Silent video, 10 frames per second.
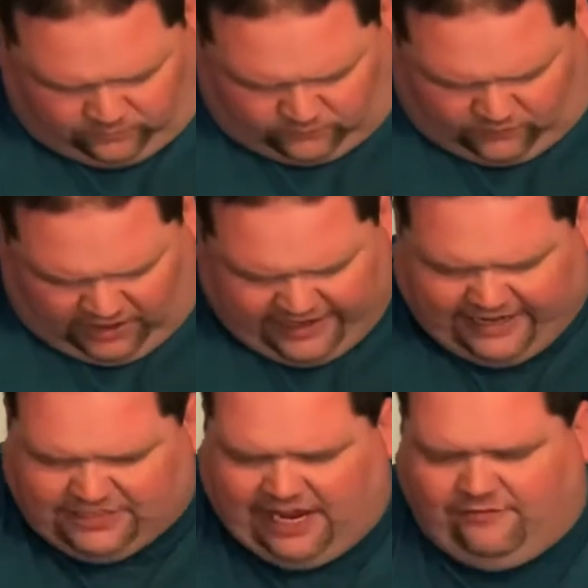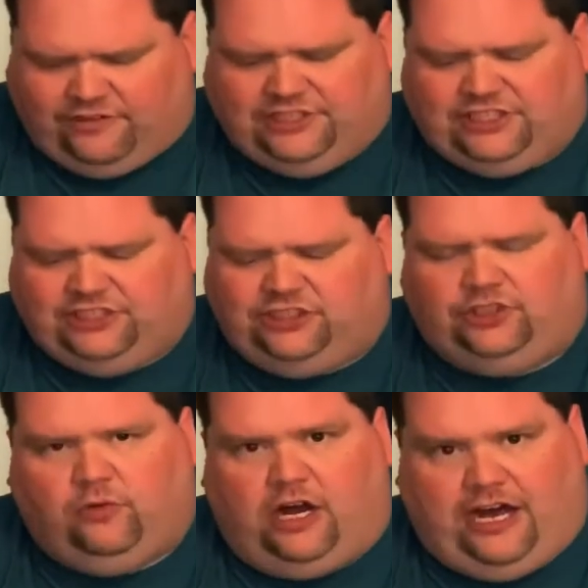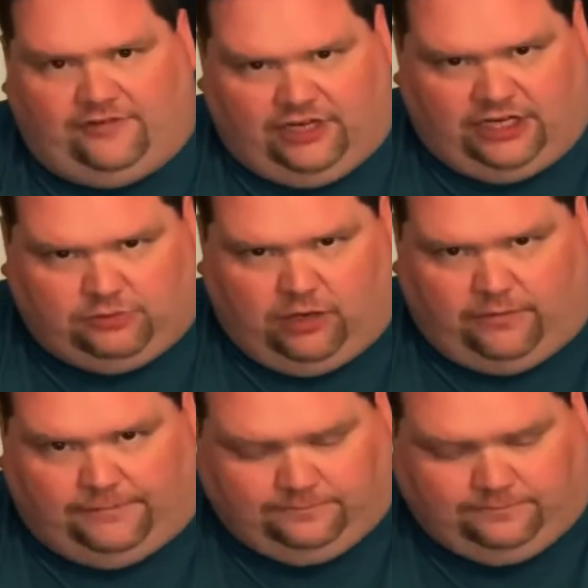It has every seasoning you want out of a hush puppy.